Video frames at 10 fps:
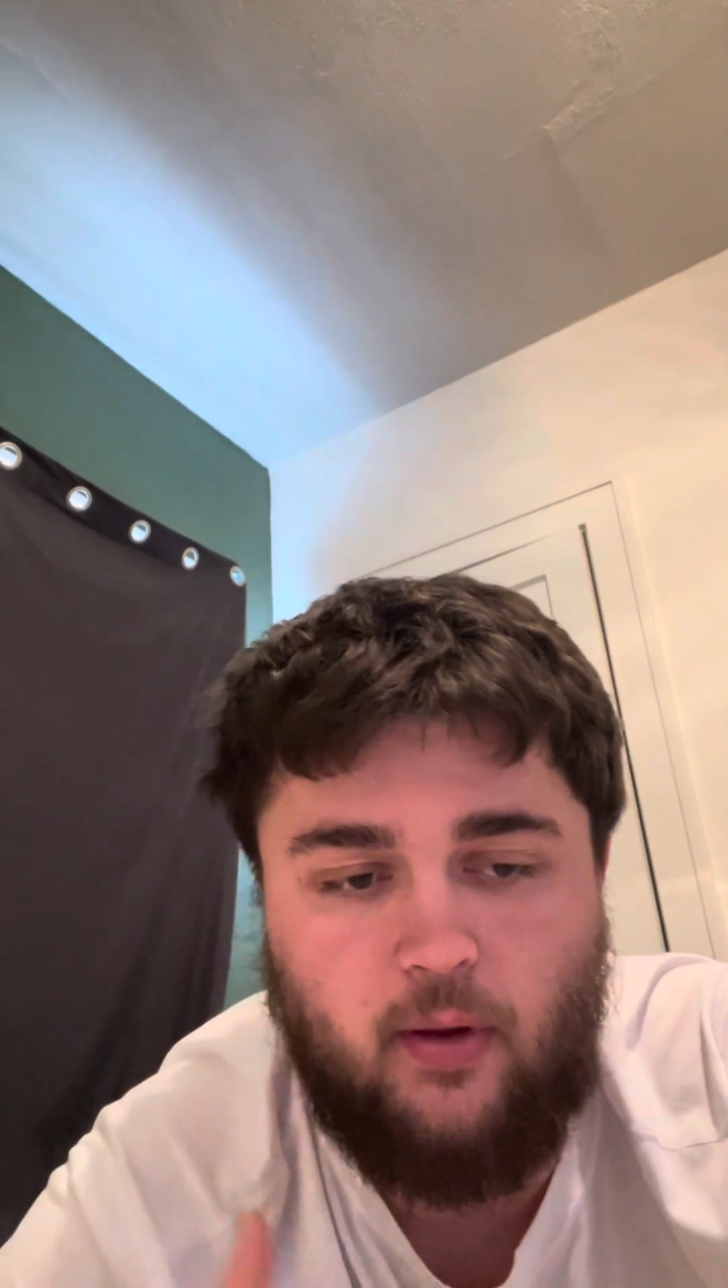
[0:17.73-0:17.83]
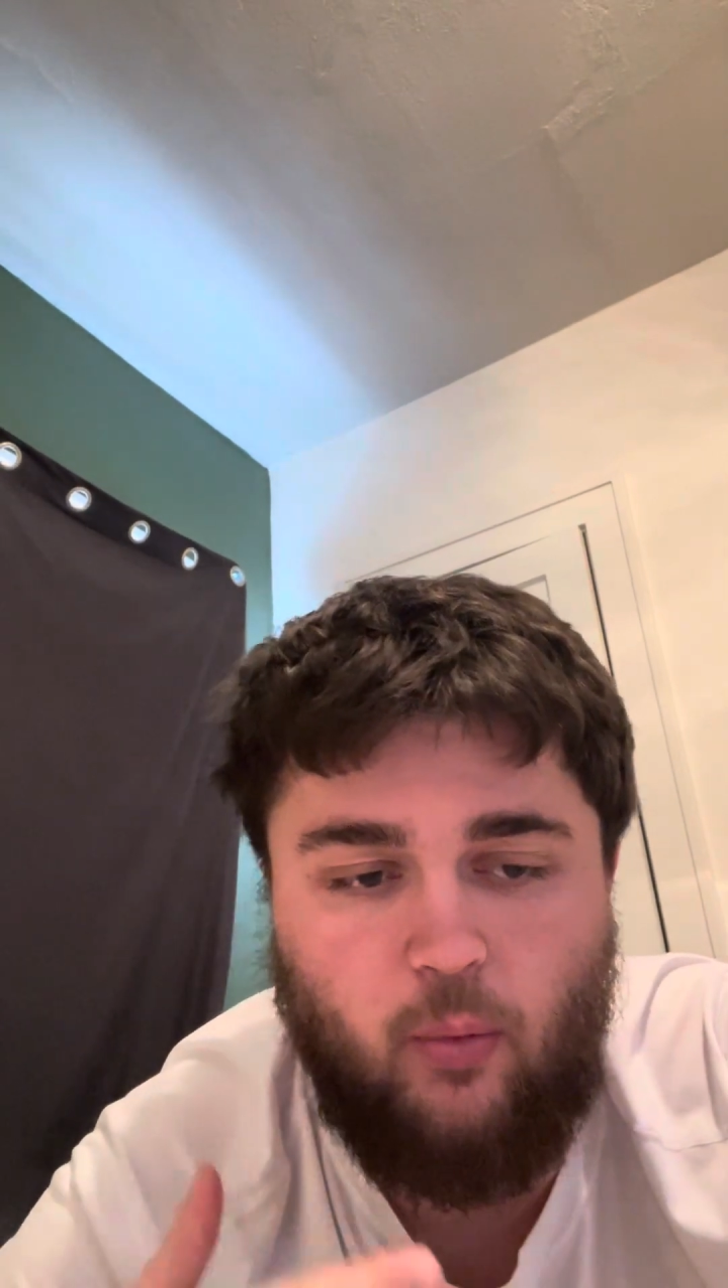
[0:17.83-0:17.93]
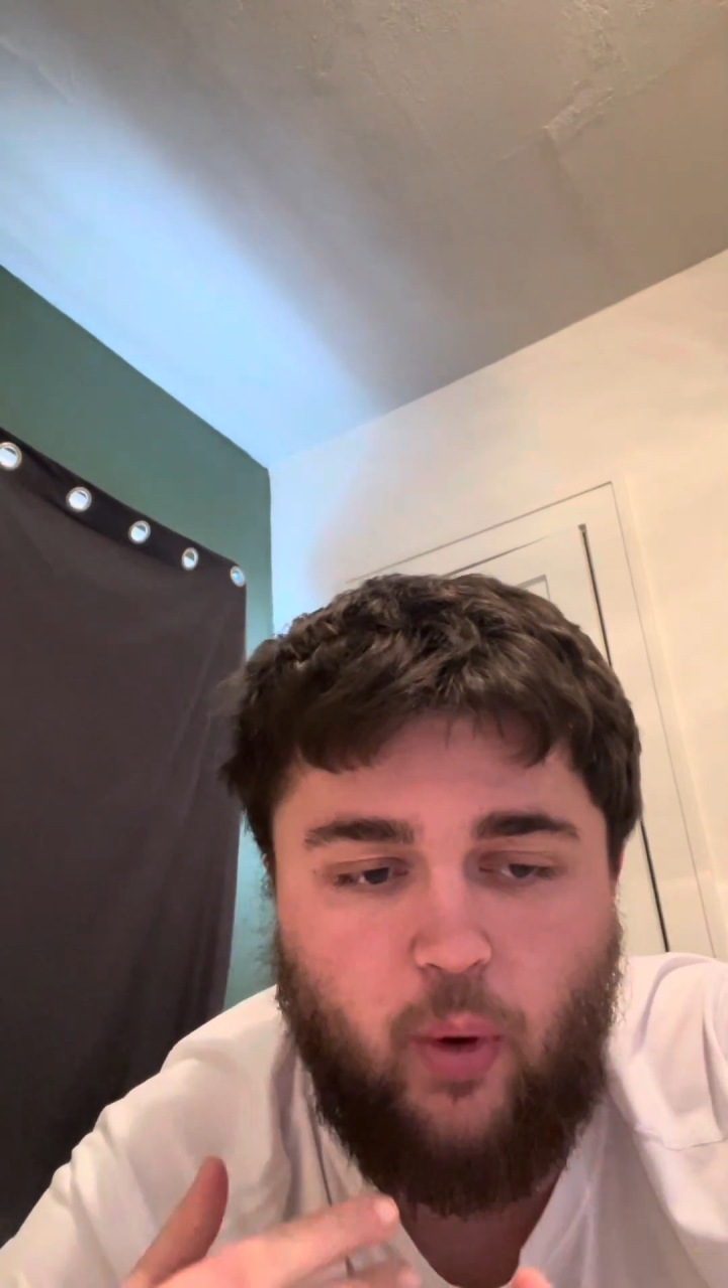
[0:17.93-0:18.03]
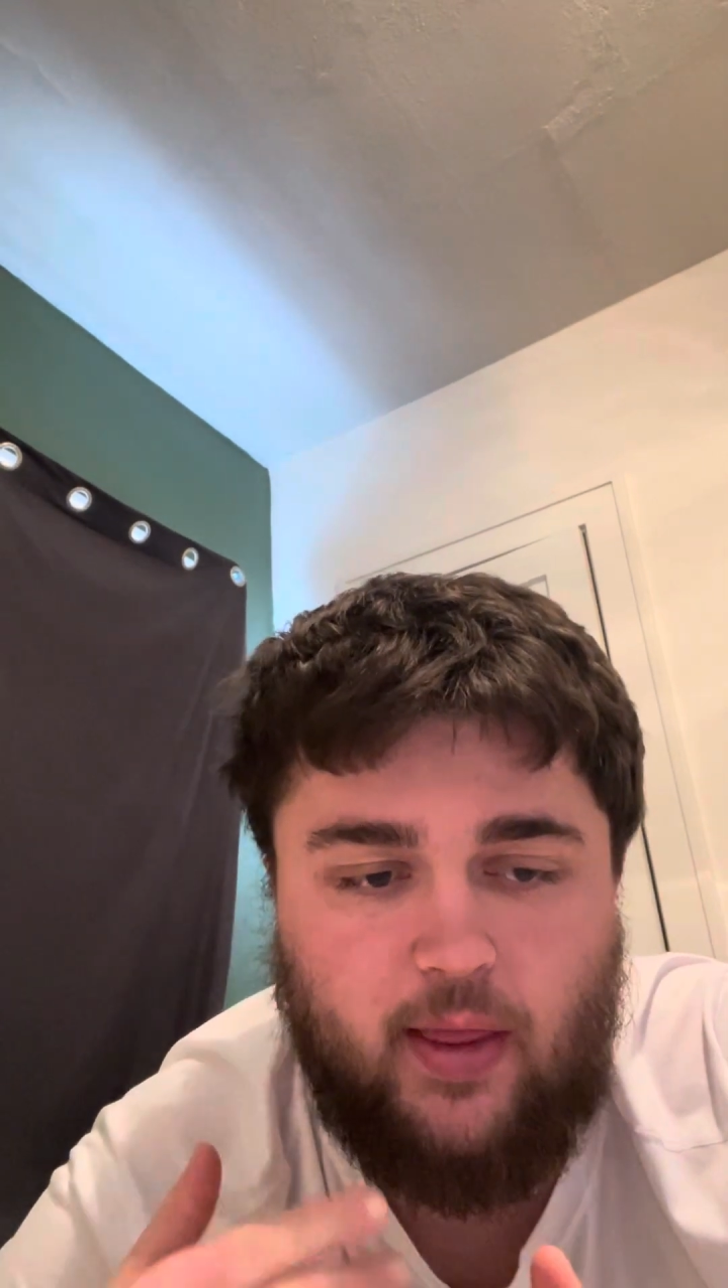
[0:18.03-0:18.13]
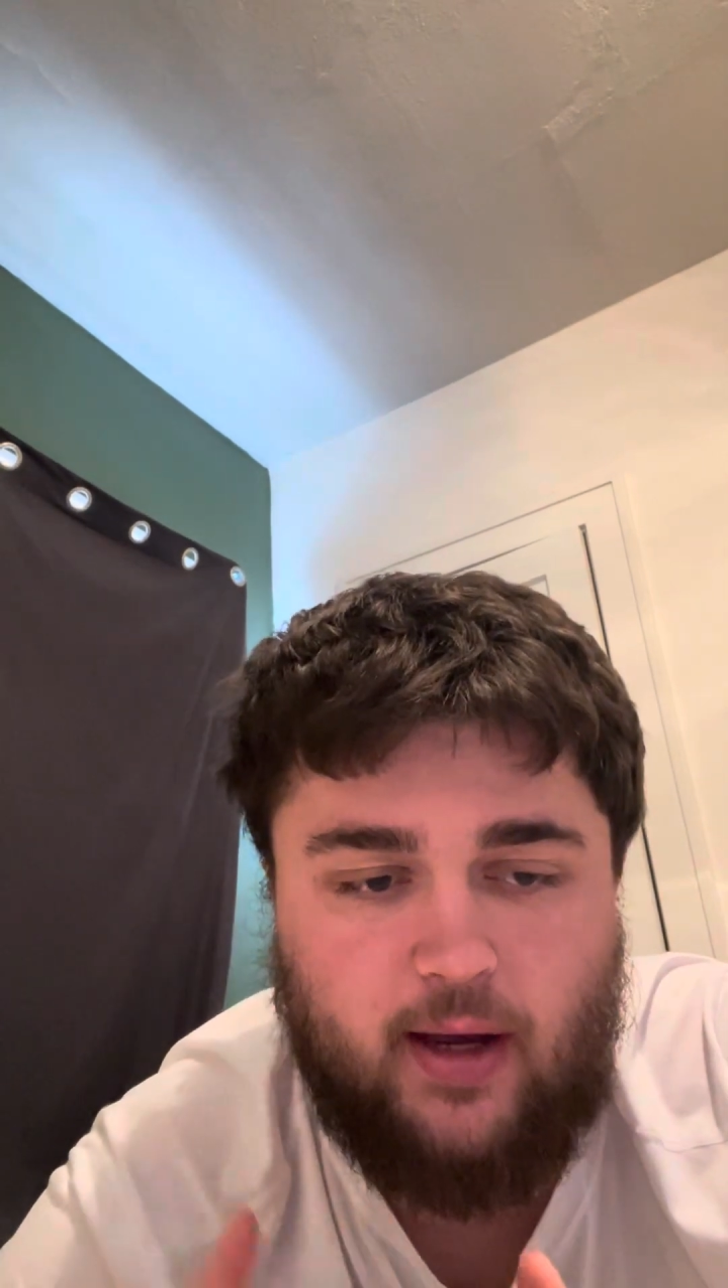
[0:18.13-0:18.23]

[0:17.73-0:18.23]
weigh the